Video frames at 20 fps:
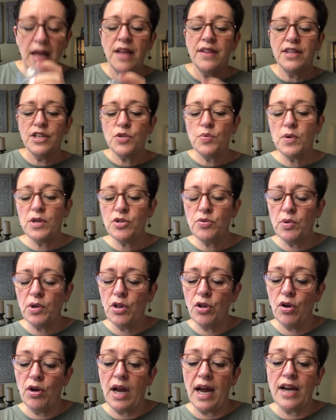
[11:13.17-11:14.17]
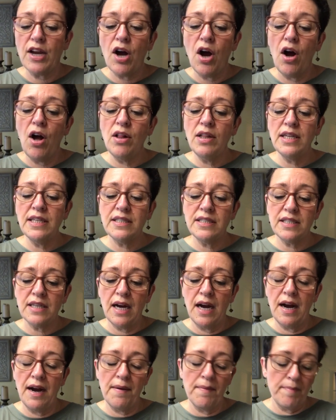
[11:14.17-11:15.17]
This one is really good. I call it,
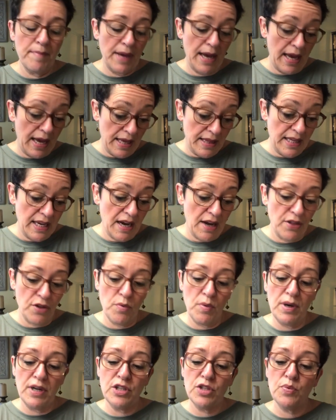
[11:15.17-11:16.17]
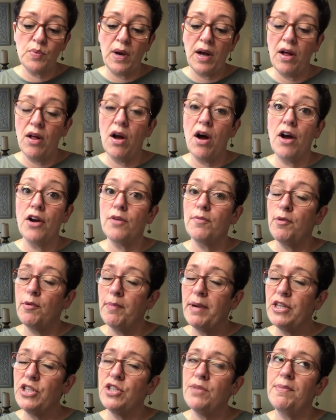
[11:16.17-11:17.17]
and the other one as well, honorable
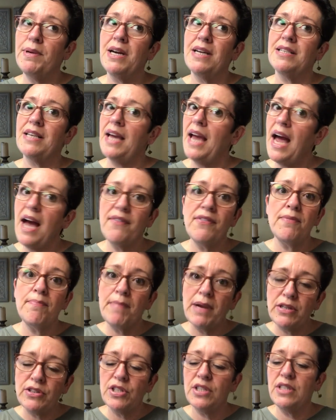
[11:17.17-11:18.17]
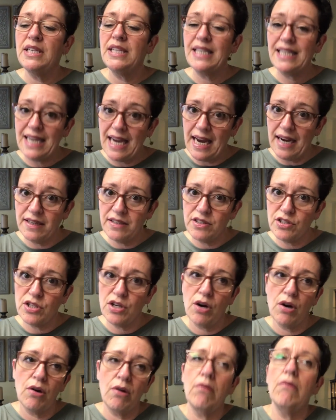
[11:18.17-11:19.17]
mention because I haven't melted it yet,
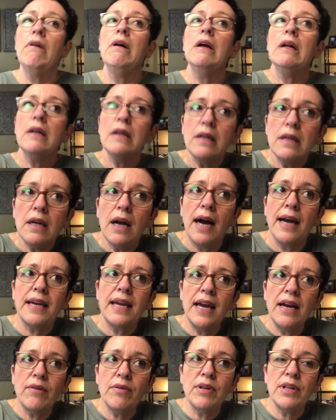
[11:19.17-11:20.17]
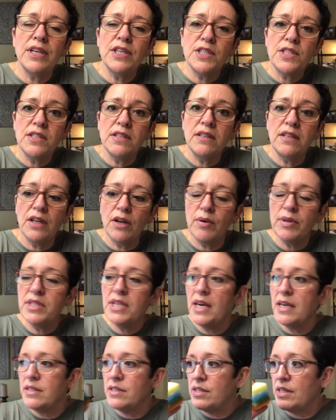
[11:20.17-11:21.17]
so I can't really,
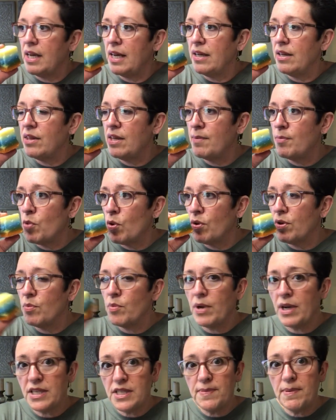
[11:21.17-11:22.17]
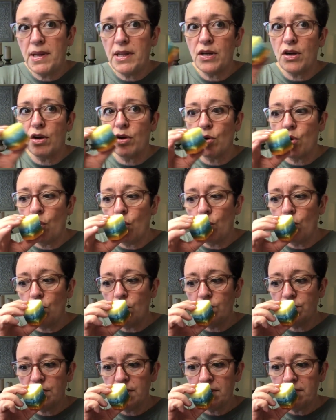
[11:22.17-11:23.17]
attest to anything more than what I'm smelling on
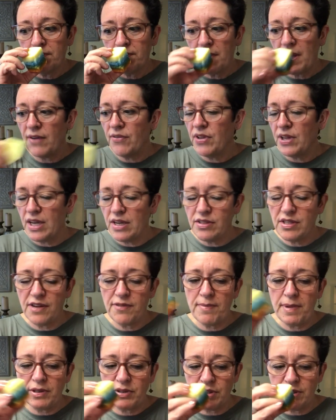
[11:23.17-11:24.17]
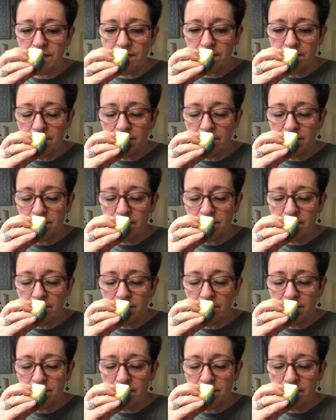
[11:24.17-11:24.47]
cold. Everything else I've melted.